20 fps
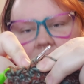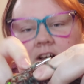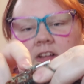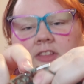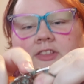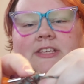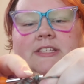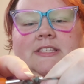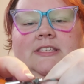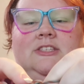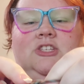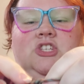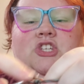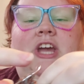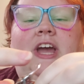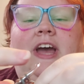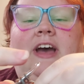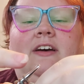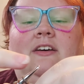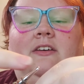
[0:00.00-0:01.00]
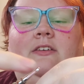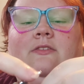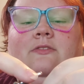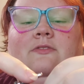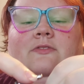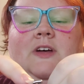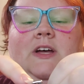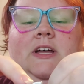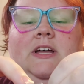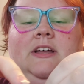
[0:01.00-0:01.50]
all this chat
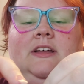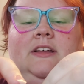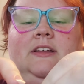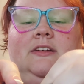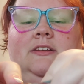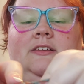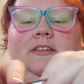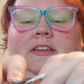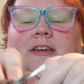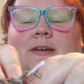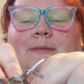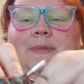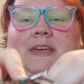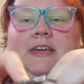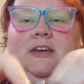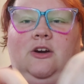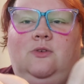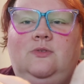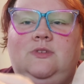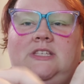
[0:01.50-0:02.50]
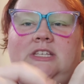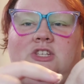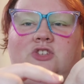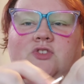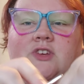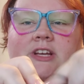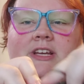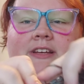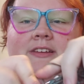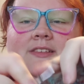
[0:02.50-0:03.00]
of yummy, cozy
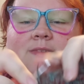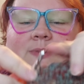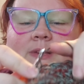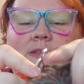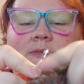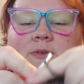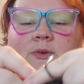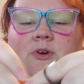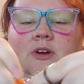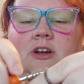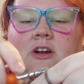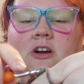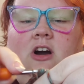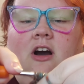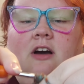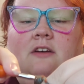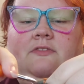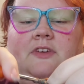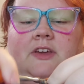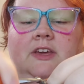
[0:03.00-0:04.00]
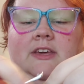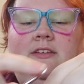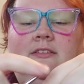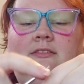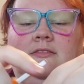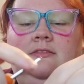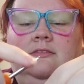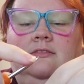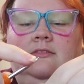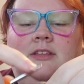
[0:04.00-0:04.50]
drinks makes me want a coffee.
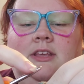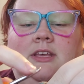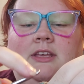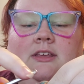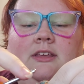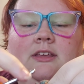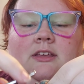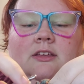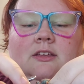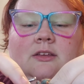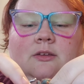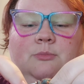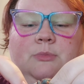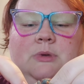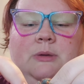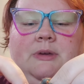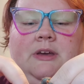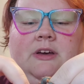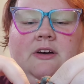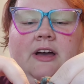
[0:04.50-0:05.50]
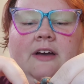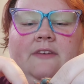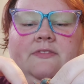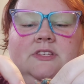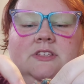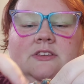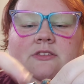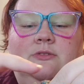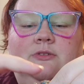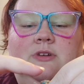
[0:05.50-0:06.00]
Maybe I'll have
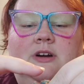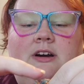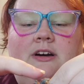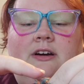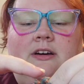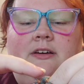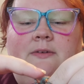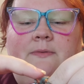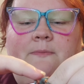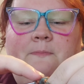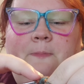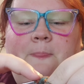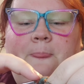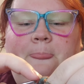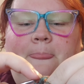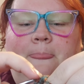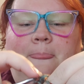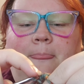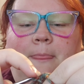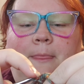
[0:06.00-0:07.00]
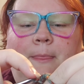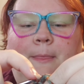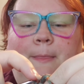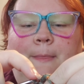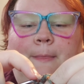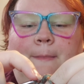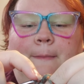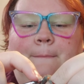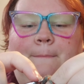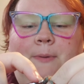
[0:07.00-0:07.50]
to
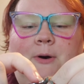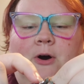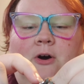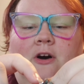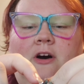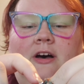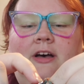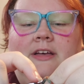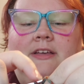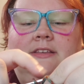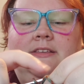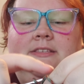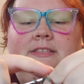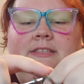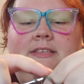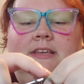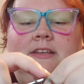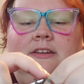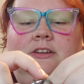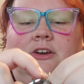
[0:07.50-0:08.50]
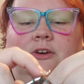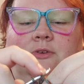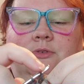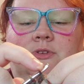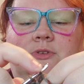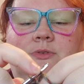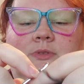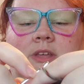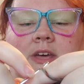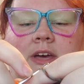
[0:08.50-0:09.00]
pause and go
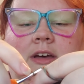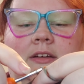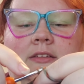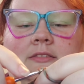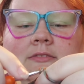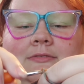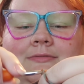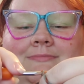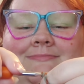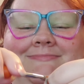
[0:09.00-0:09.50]
do that.